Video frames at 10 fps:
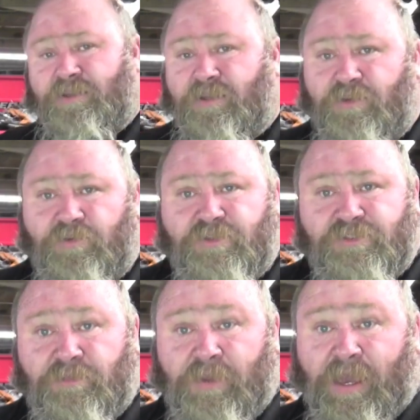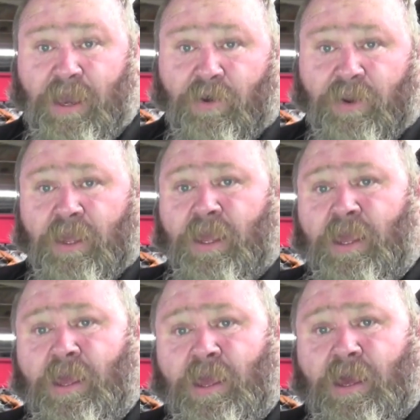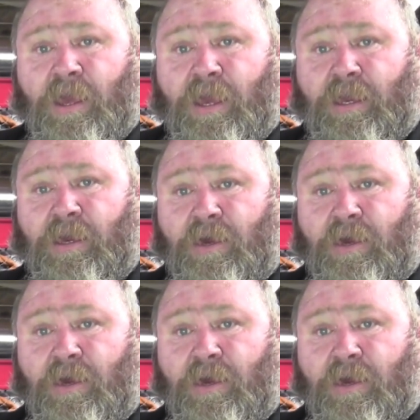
to send me out a,